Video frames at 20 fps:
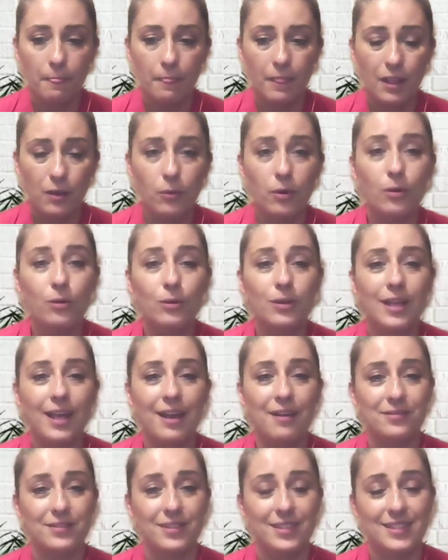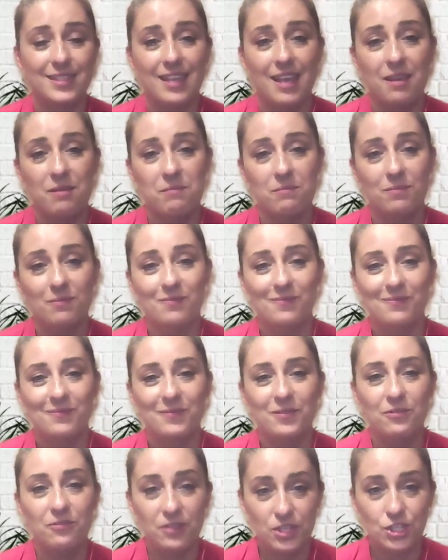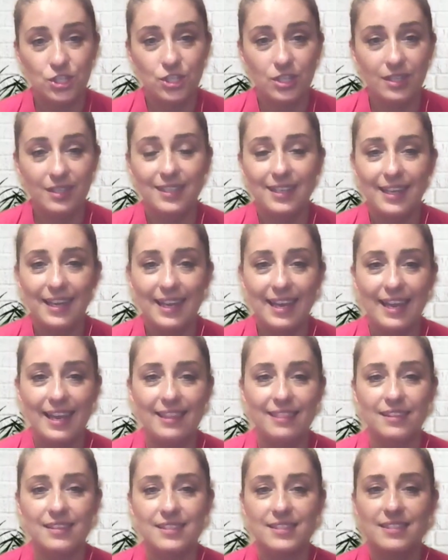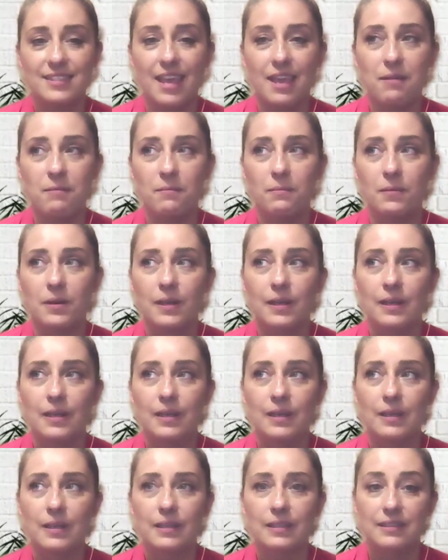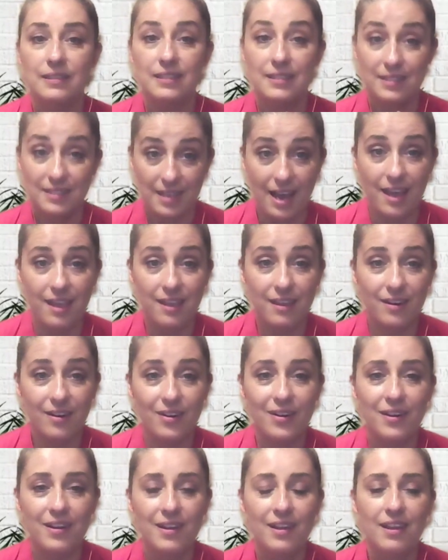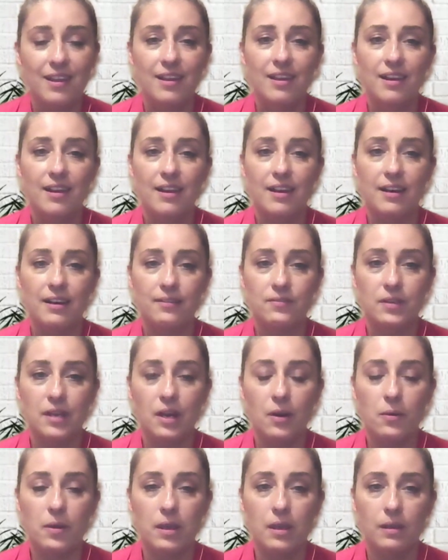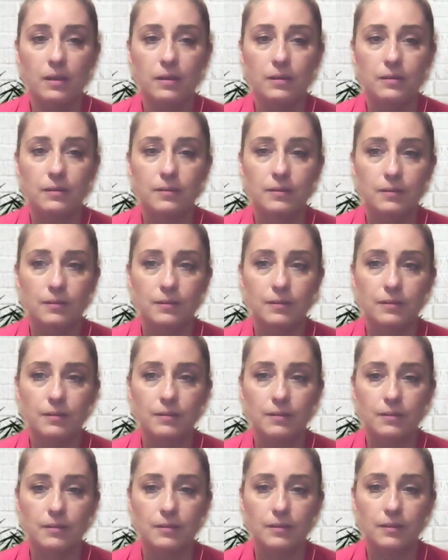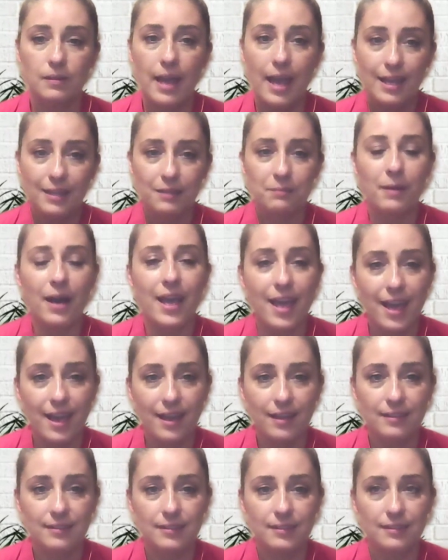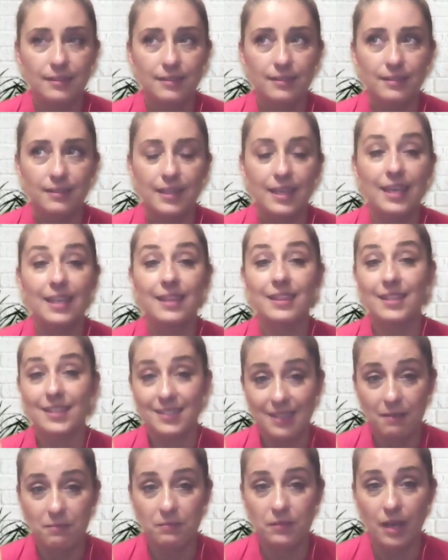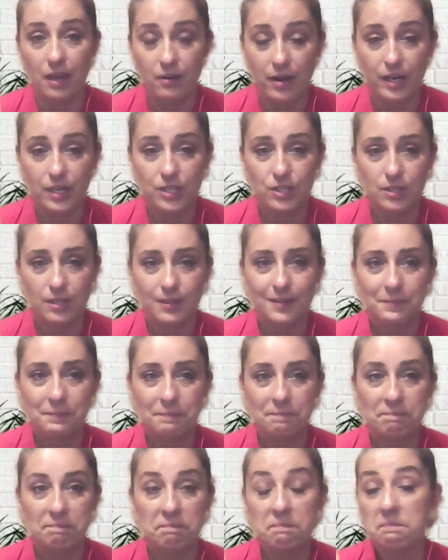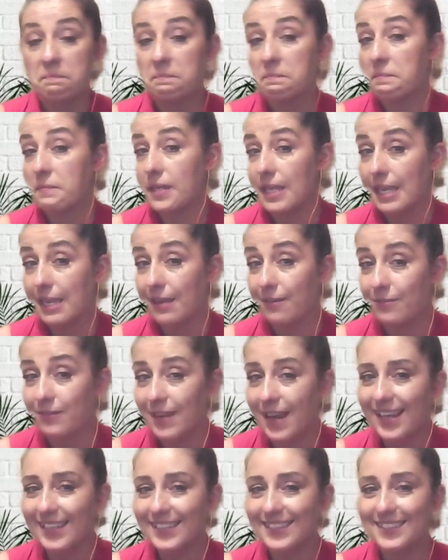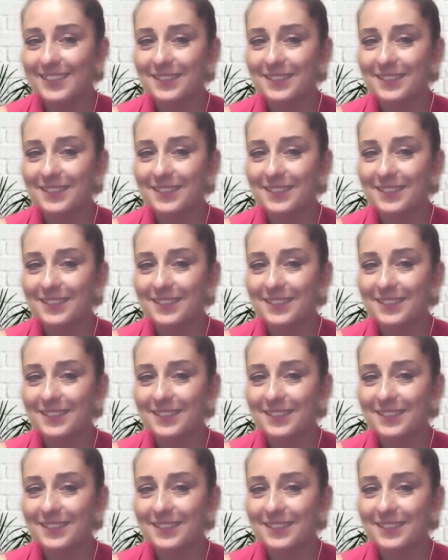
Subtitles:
we will have the same vision and the same desire of going hand by hand in the same direction. If not,